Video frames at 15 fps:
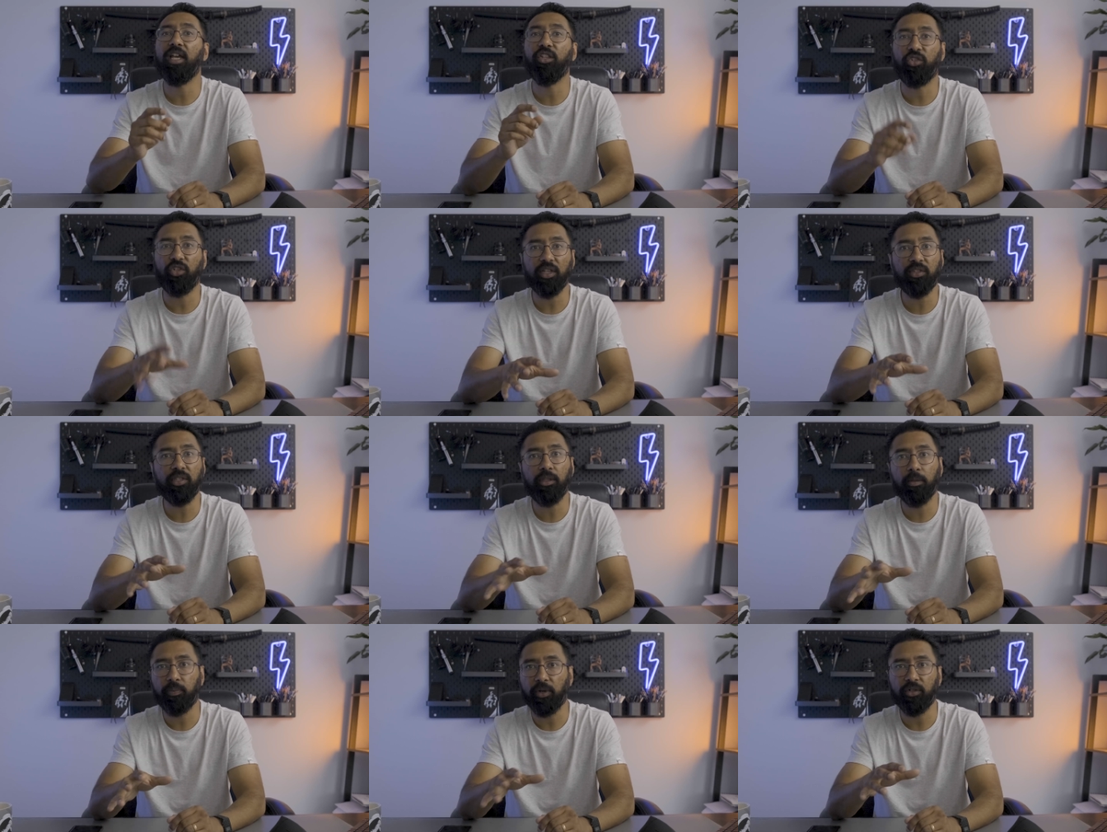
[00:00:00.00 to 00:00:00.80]

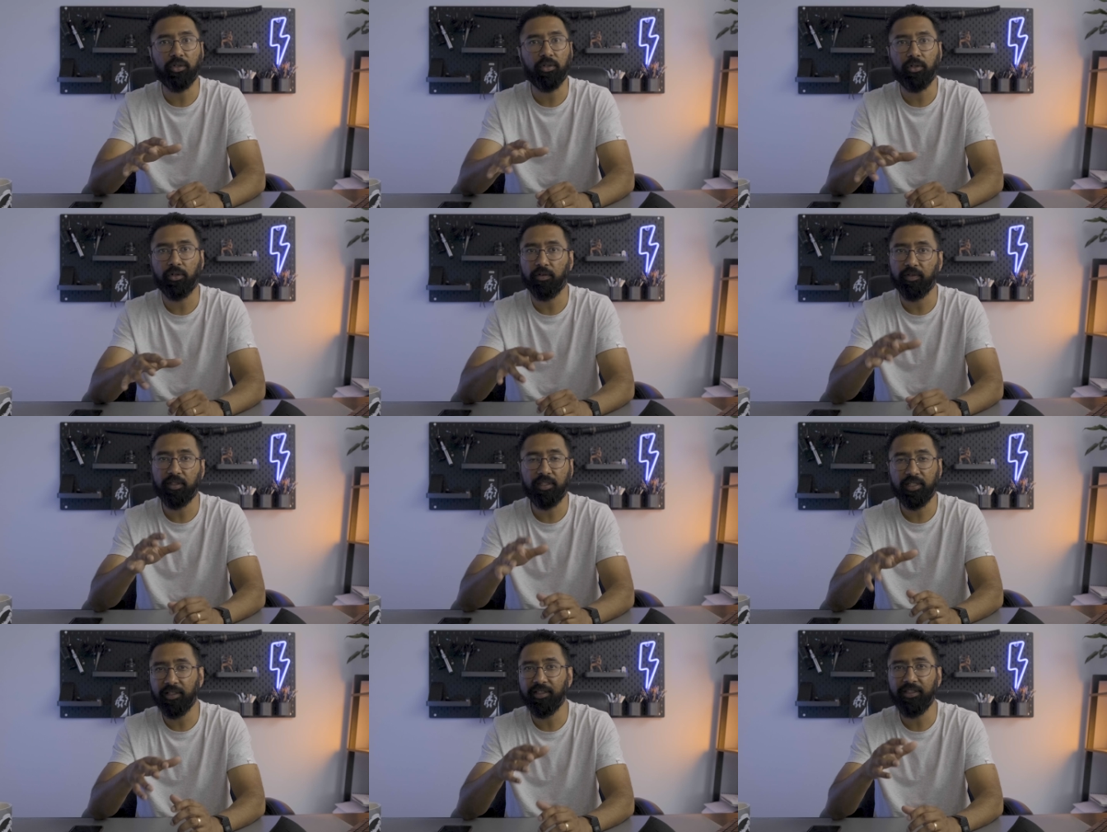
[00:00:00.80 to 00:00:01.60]
adjusting the pressure curve
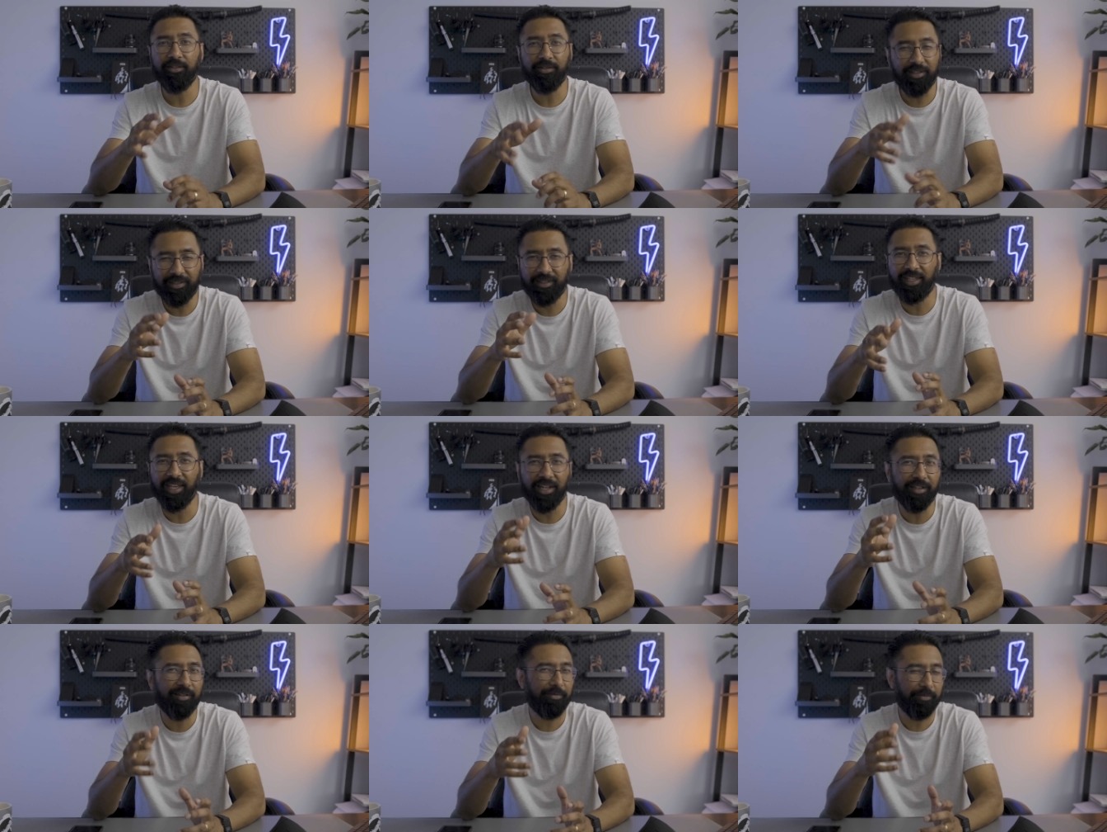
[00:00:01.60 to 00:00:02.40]
until you
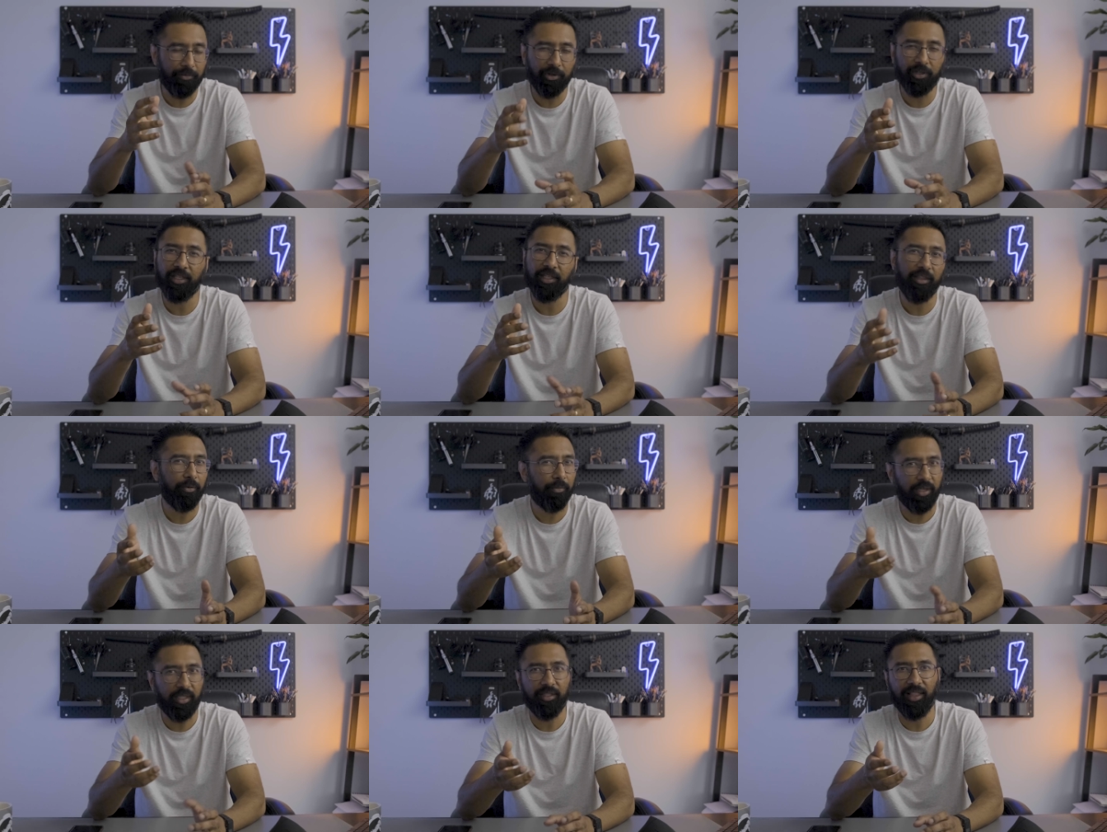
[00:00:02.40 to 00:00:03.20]
get it working the
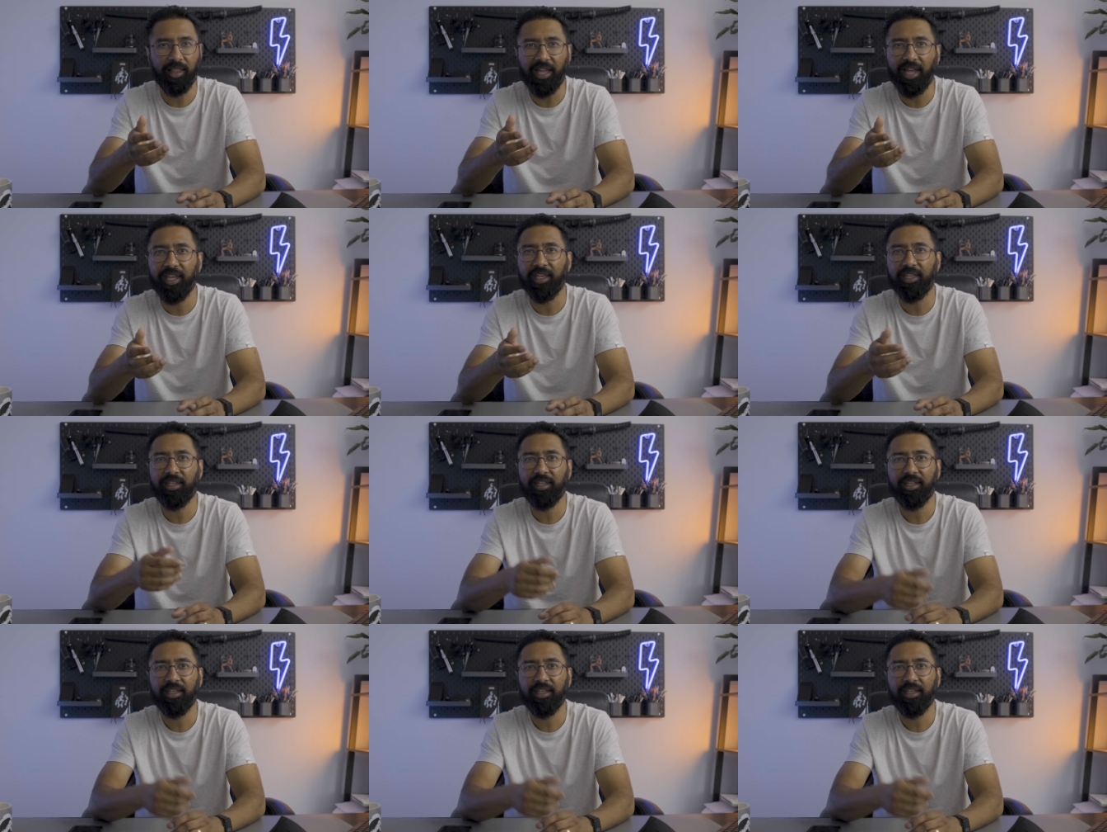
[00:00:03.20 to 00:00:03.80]
way you like.